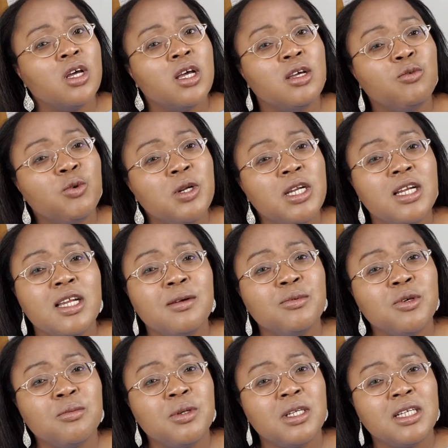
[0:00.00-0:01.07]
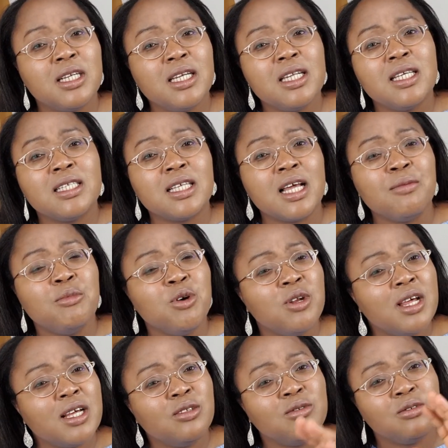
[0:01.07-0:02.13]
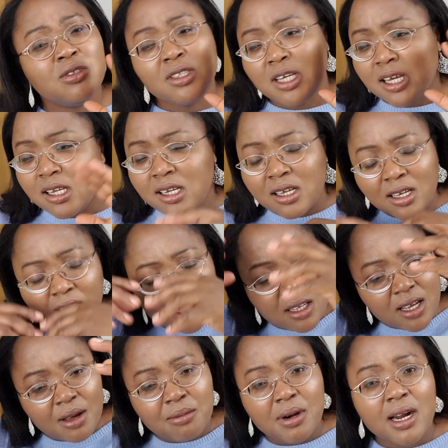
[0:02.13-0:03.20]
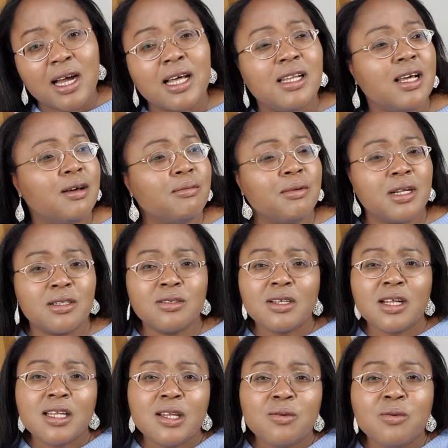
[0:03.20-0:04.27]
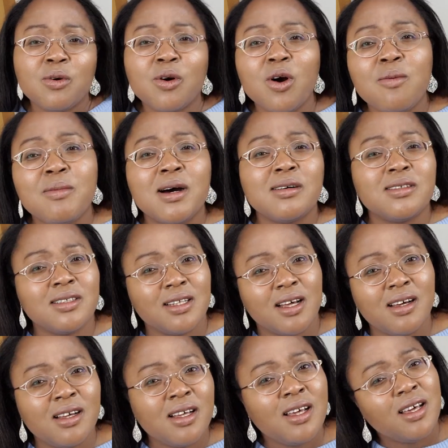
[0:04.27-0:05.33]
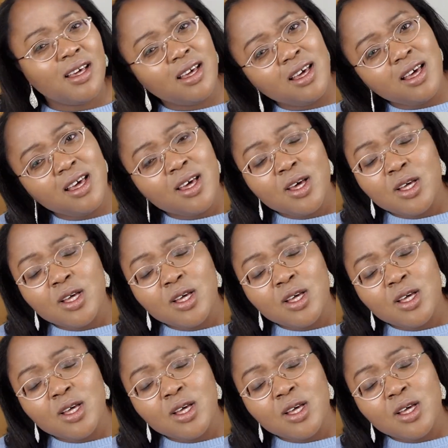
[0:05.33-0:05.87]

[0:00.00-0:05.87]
We need them to be released. I'm gonna do the abracadabra so that they will come out now. Eh?